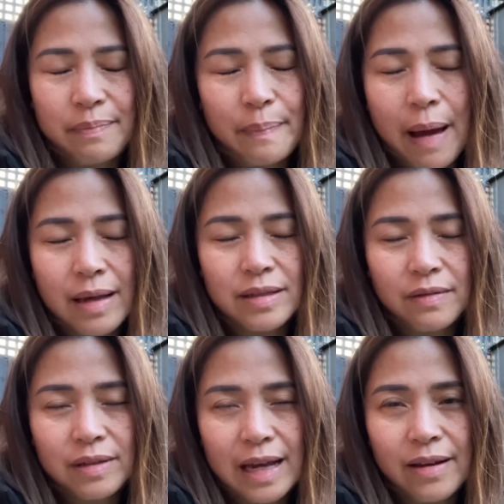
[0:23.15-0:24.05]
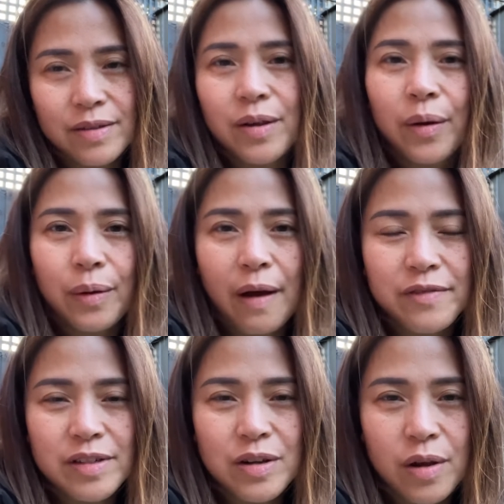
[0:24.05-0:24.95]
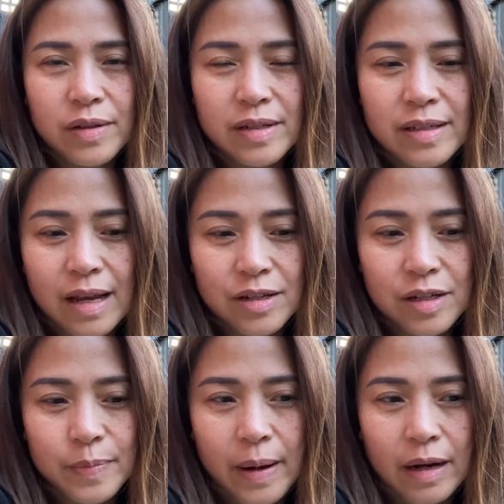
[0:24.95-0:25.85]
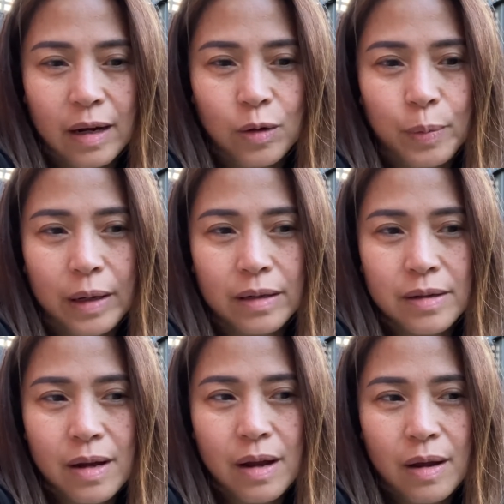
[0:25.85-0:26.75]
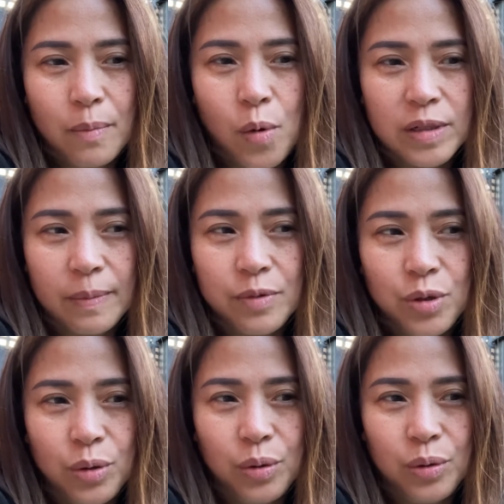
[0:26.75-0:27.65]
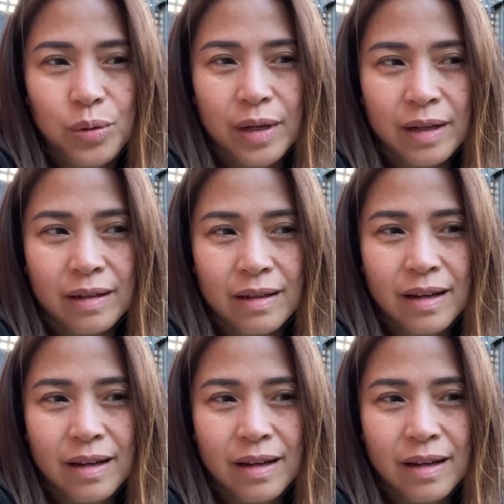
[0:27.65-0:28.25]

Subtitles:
past day or so, I've just noticed that she's been a little bit more subdued and